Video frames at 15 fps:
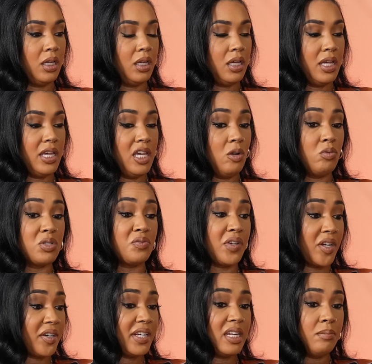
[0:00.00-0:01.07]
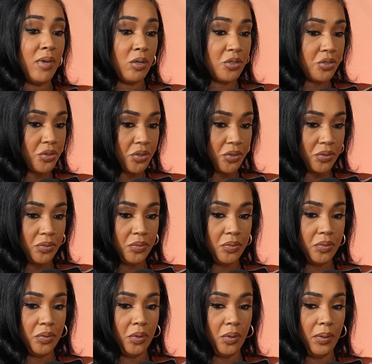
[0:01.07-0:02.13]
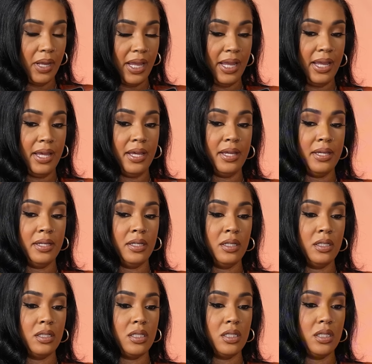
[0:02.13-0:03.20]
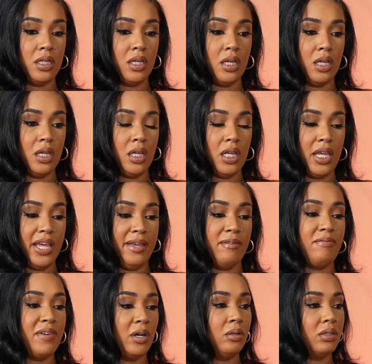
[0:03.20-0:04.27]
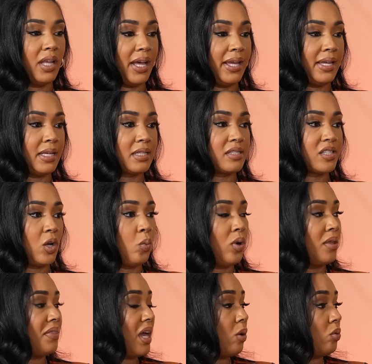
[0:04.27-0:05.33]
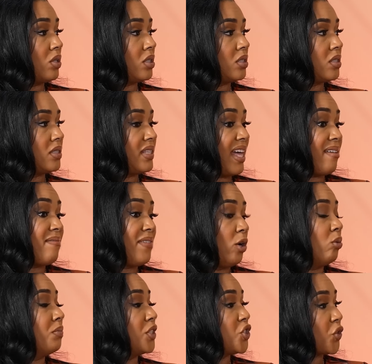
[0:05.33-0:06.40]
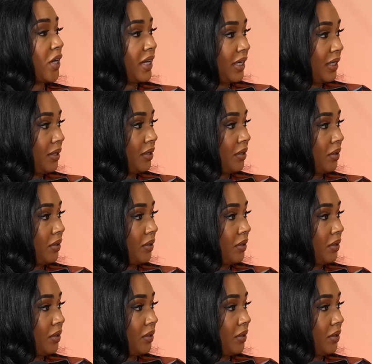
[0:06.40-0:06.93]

it was very emotional, and it felt like someone that felt betrayed.